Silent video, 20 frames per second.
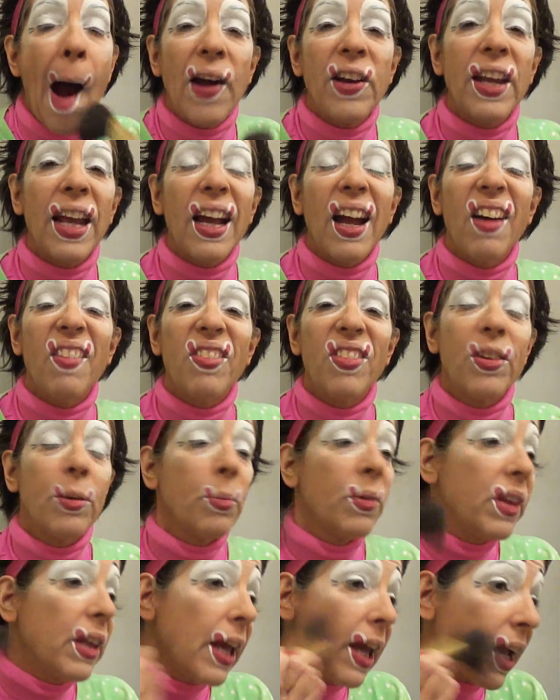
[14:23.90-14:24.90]
take off some
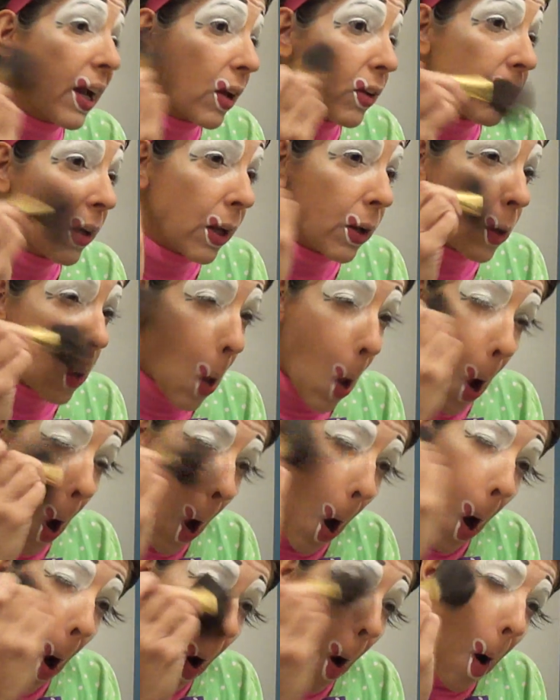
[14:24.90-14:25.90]
of the excess.
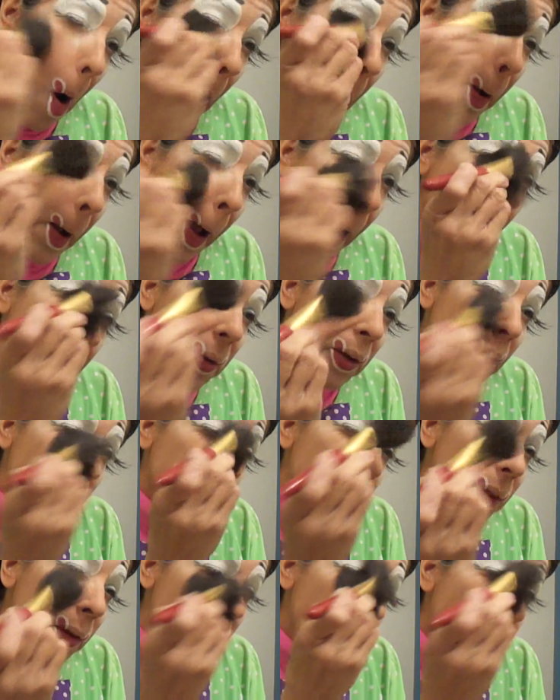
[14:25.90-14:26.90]
Okay, same
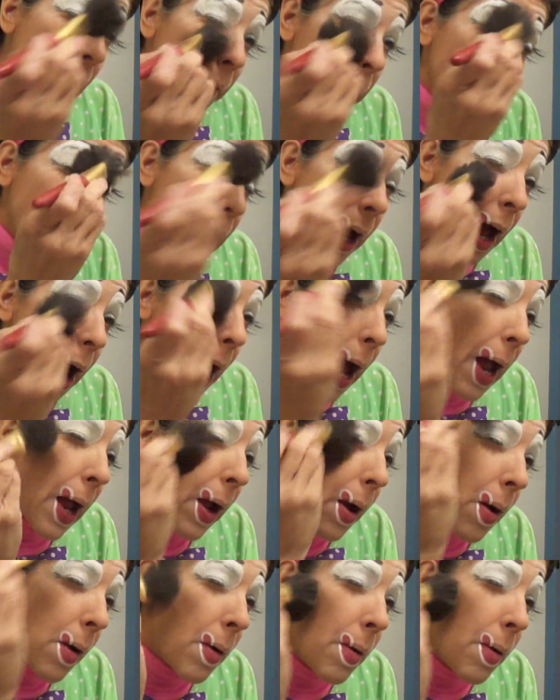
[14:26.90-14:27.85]
with around the eye.